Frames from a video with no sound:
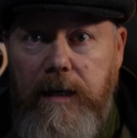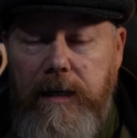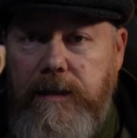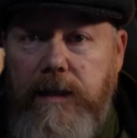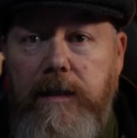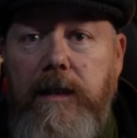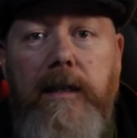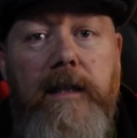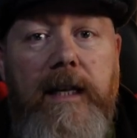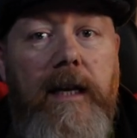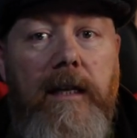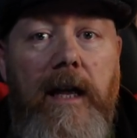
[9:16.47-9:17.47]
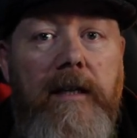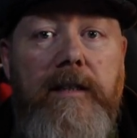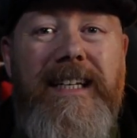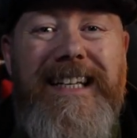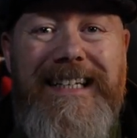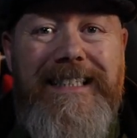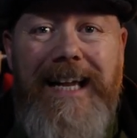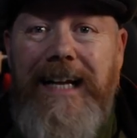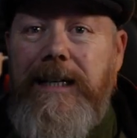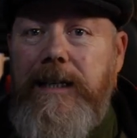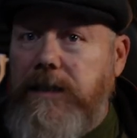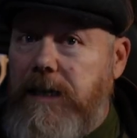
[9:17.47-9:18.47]
He said they, they lasted
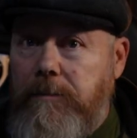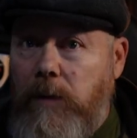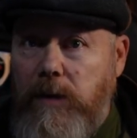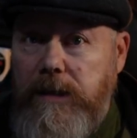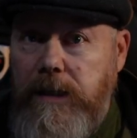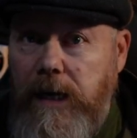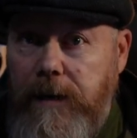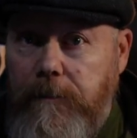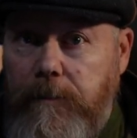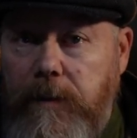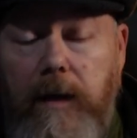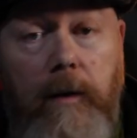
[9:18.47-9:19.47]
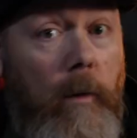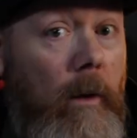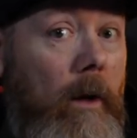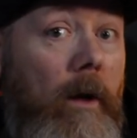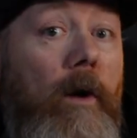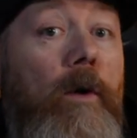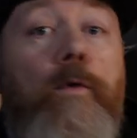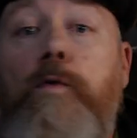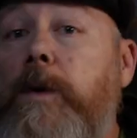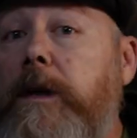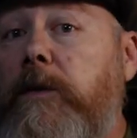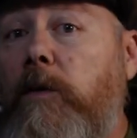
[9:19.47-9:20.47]
exactly the same amount of time. Who
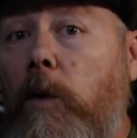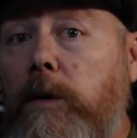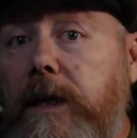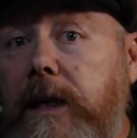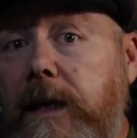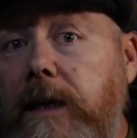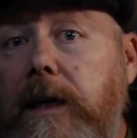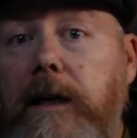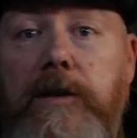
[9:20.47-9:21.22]
would have thought, eh?